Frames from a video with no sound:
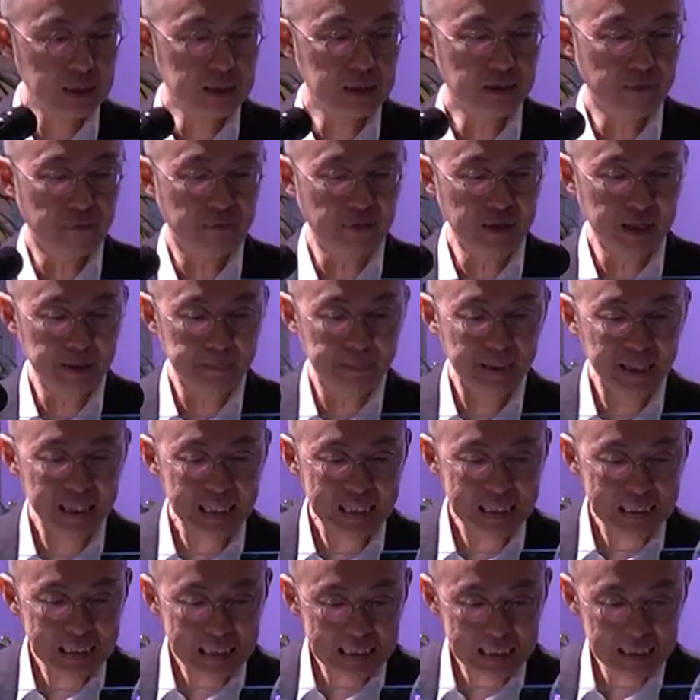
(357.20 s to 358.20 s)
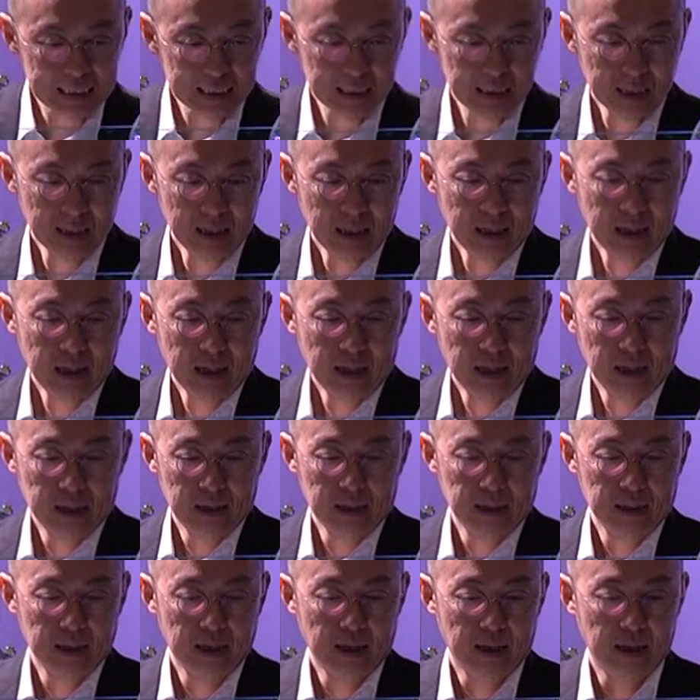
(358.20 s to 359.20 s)
the Philippines,
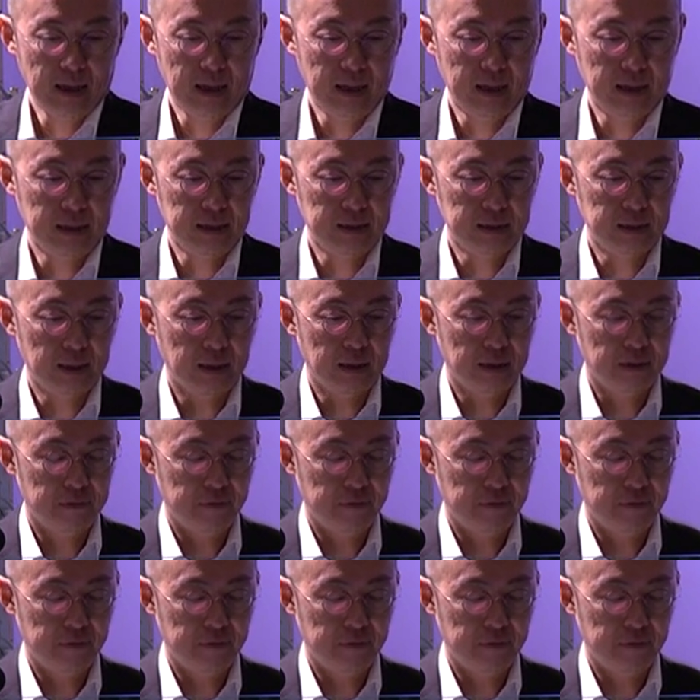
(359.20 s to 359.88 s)
and